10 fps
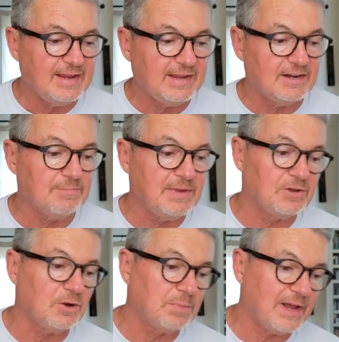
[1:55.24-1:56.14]
in
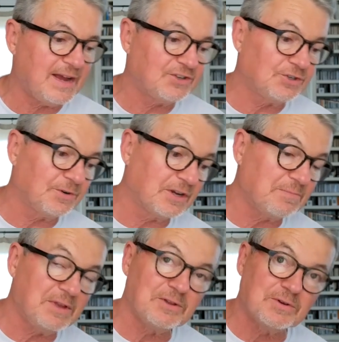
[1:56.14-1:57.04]
Amelioblast During
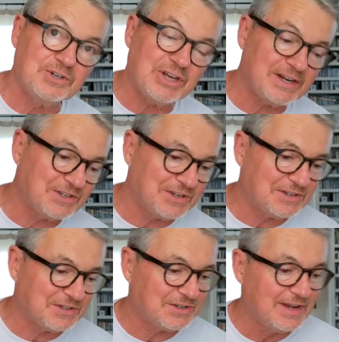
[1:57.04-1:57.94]

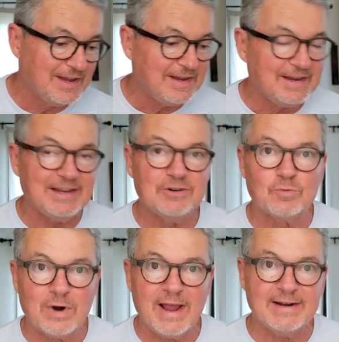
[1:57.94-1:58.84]
Ameliogenesis in
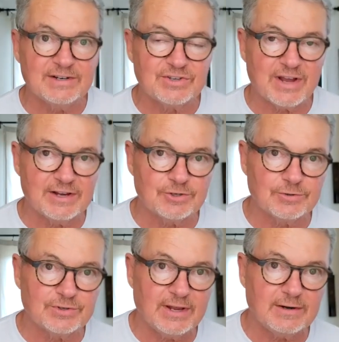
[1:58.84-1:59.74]
Rat
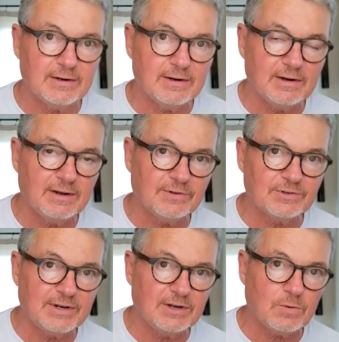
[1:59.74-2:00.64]
Incisors. And if
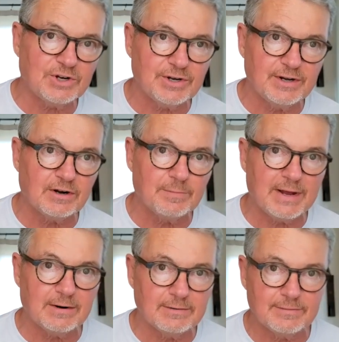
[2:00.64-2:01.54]
there's any question here
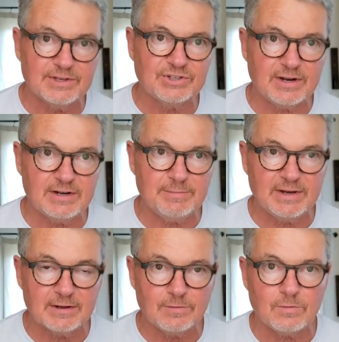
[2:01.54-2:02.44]
about the study being on